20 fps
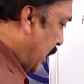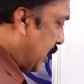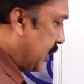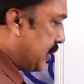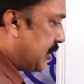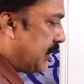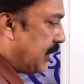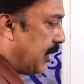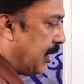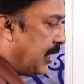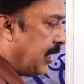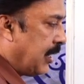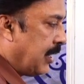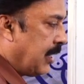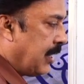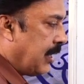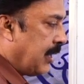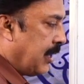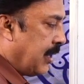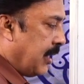is the
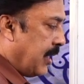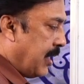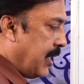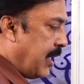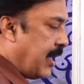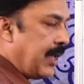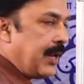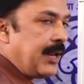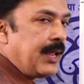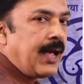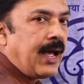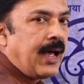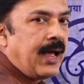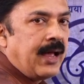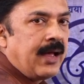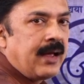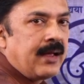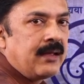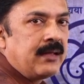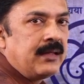
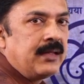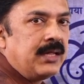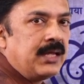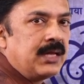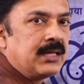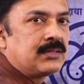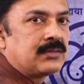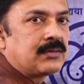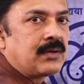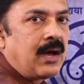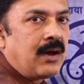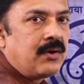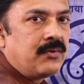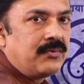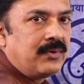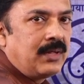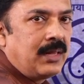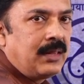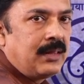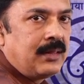area each cow
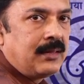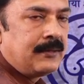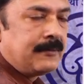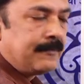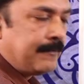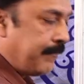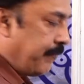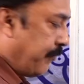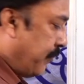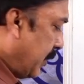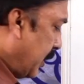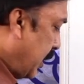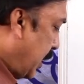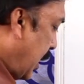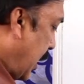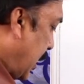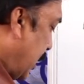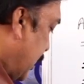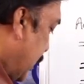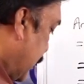will
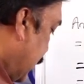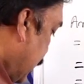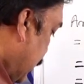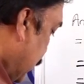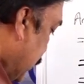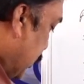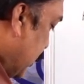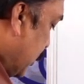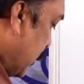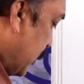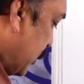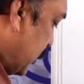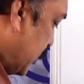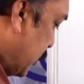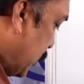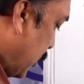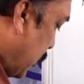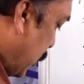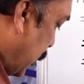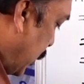get?
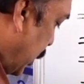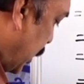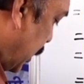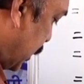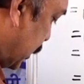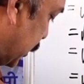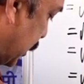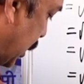So each